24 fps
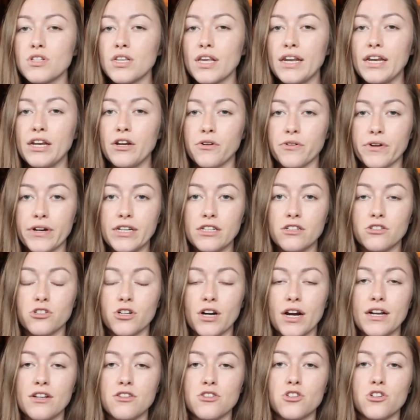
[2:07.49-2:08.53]
letting green
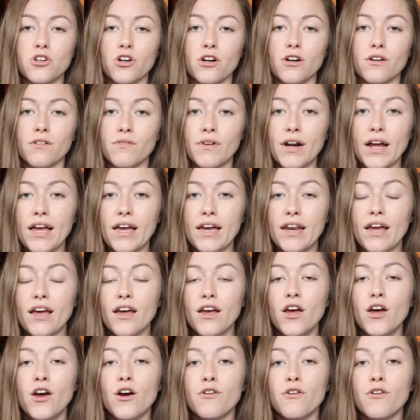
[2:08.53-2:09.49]
trades turn red